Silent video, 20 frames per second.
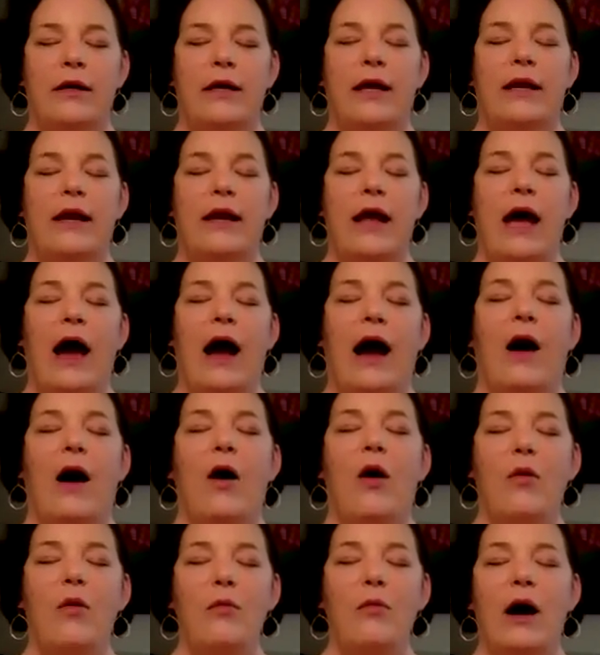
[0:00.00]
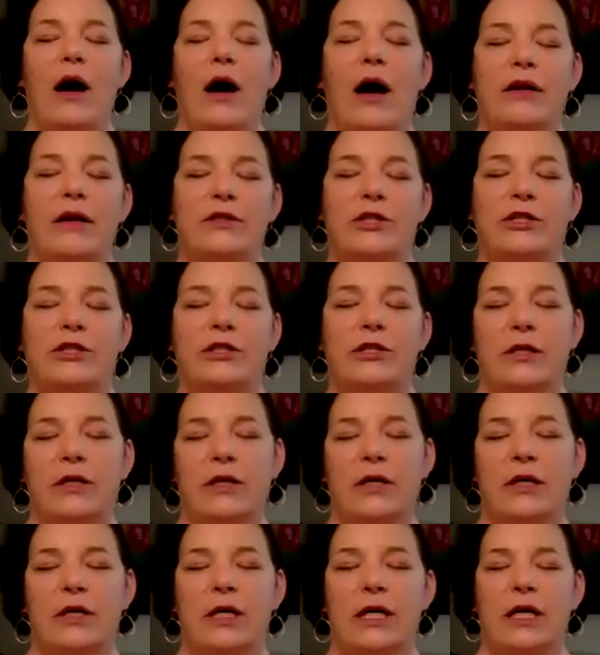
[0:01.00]
and how much
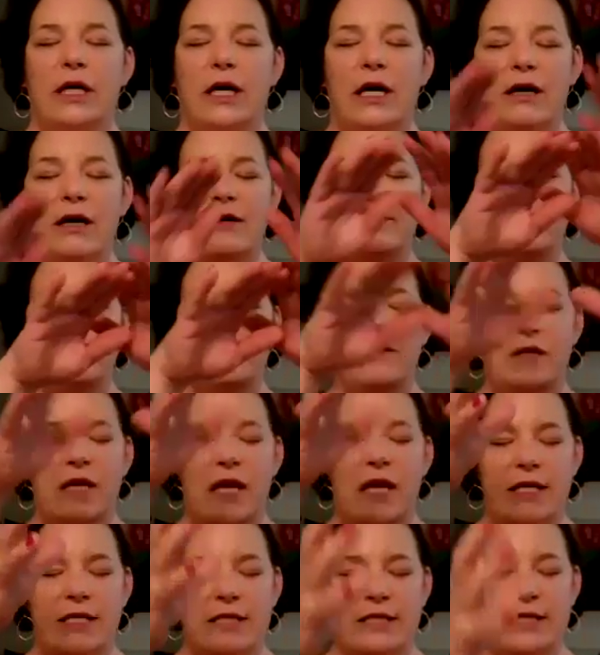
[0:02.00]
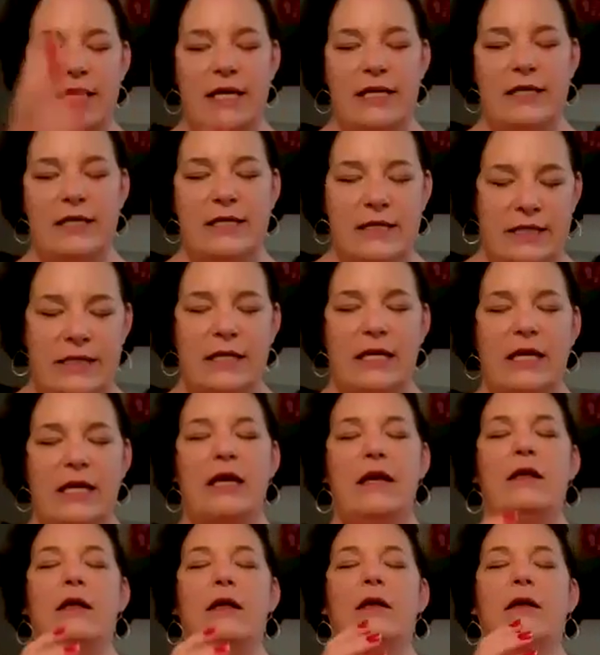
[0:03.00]
of the
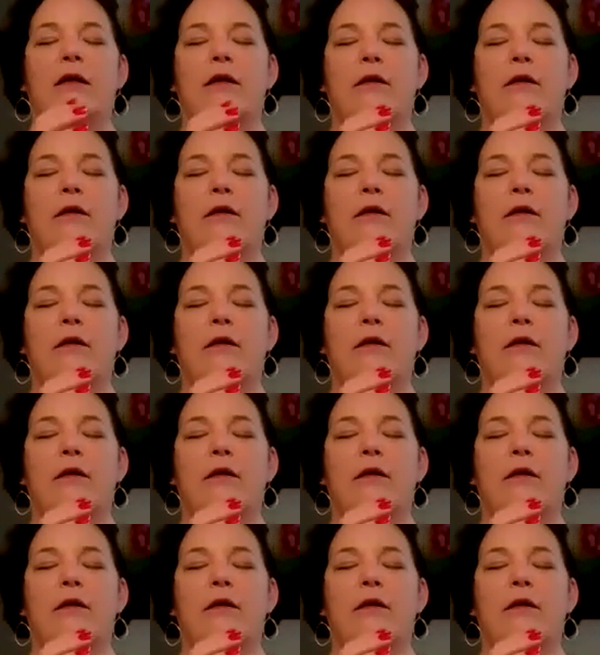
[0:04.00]
identity